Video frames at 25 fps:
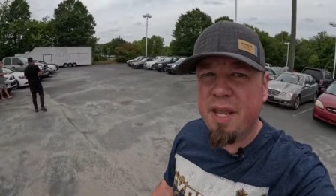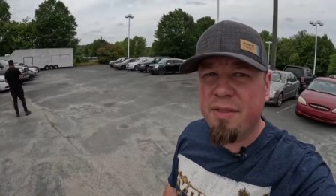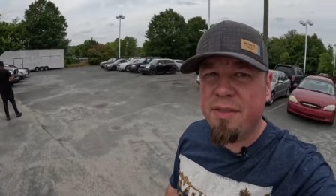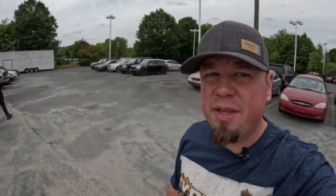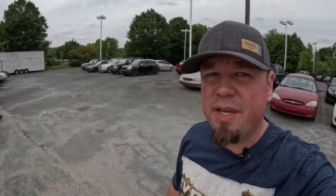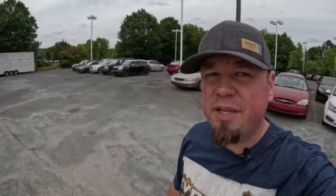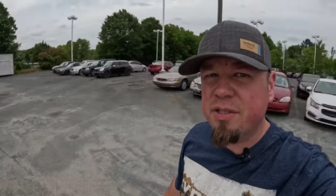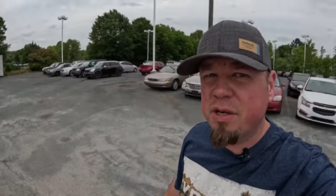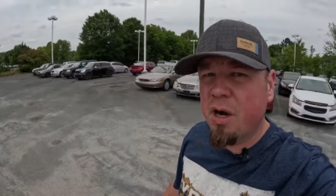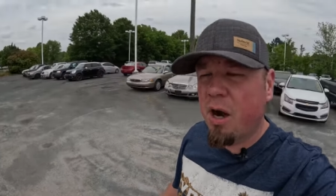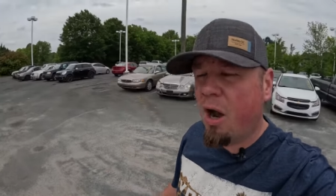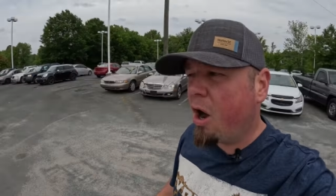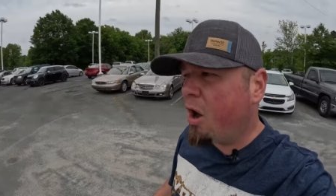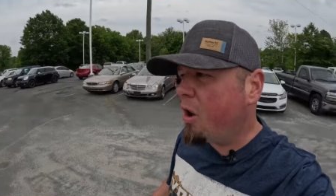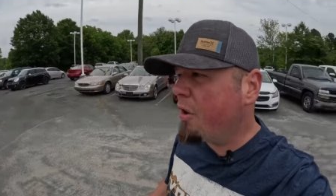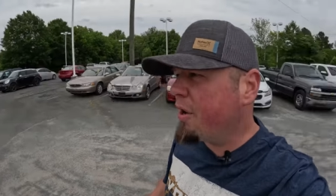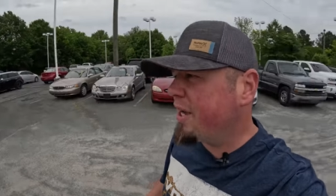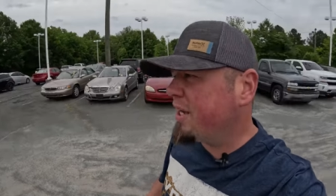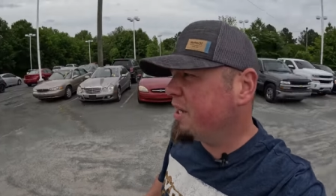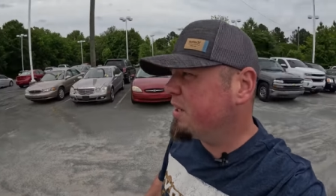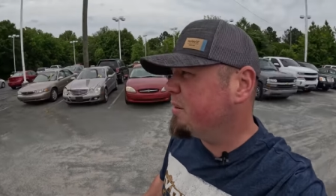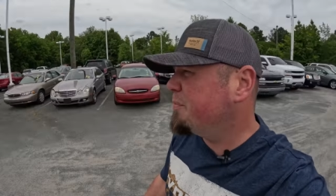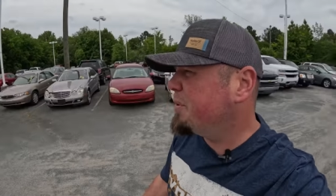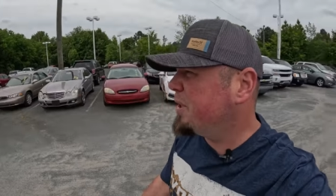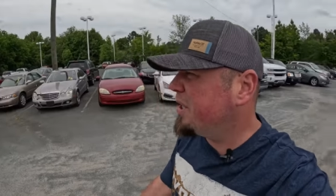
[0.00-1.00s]
These are all
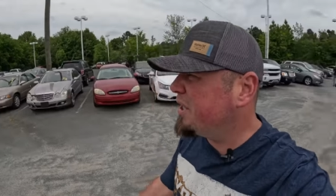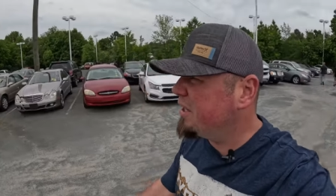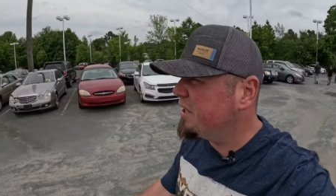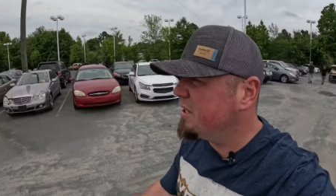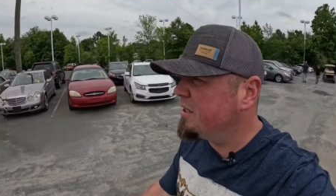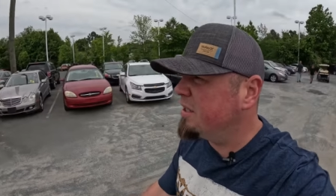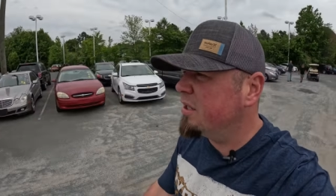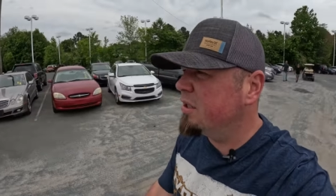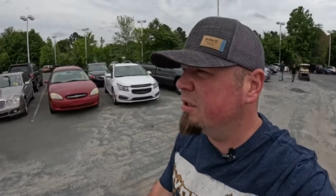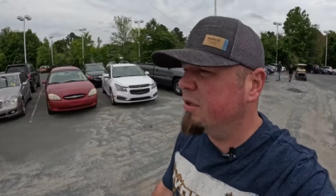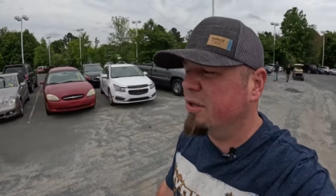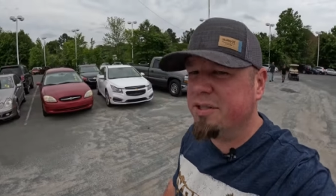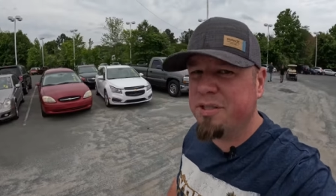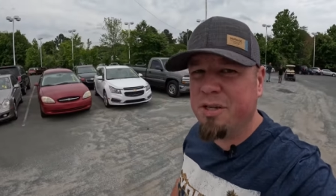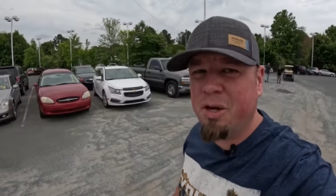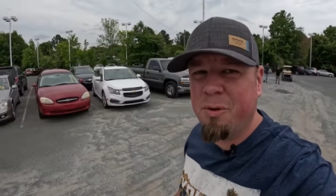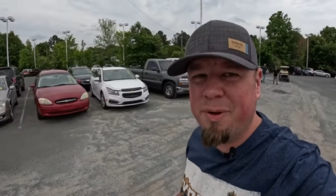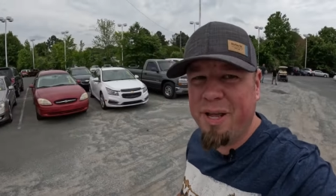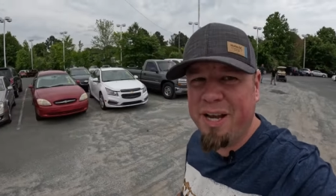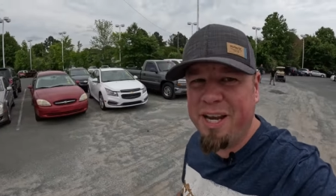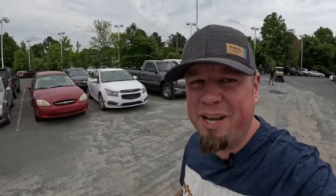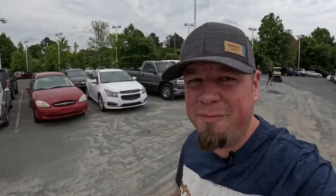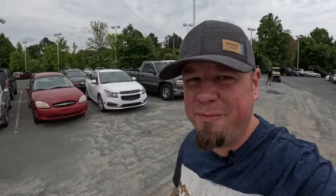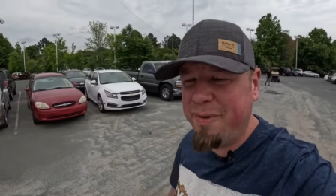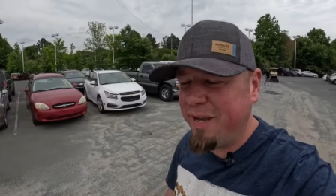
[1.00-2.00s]
independent dealers. Hope
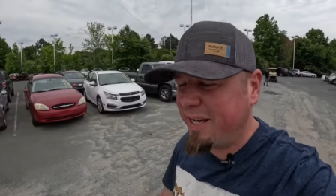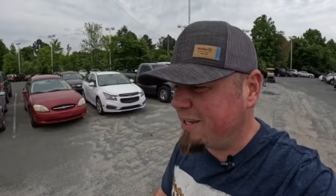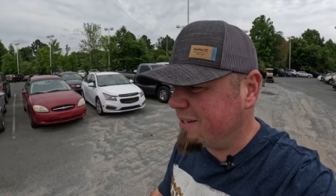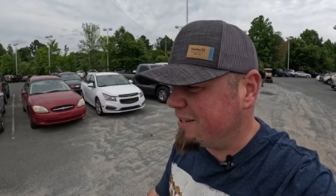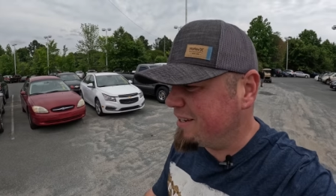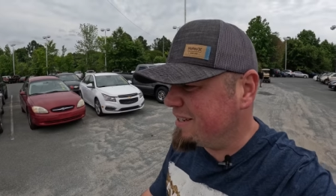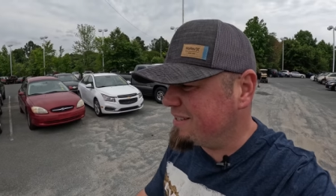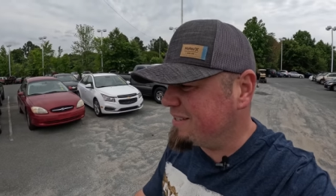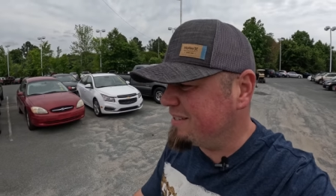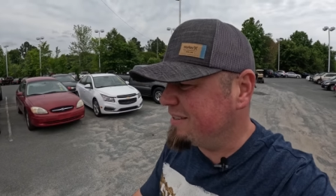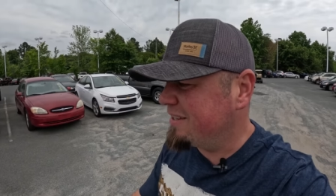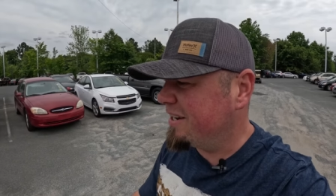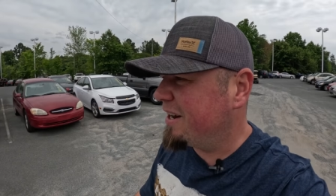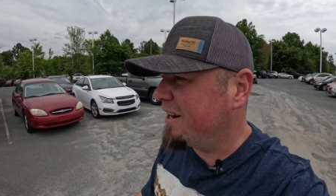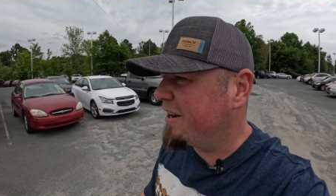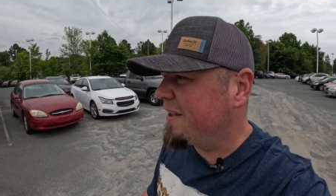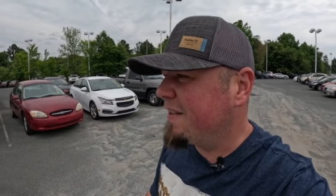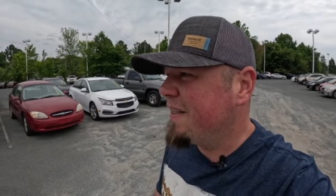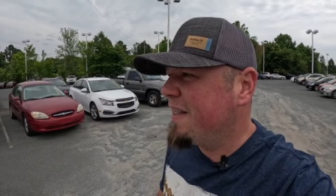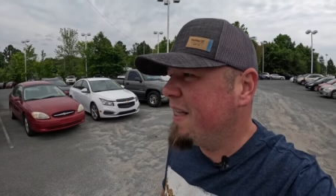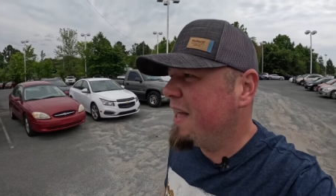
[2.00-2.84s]
I didn't make you dizzy there.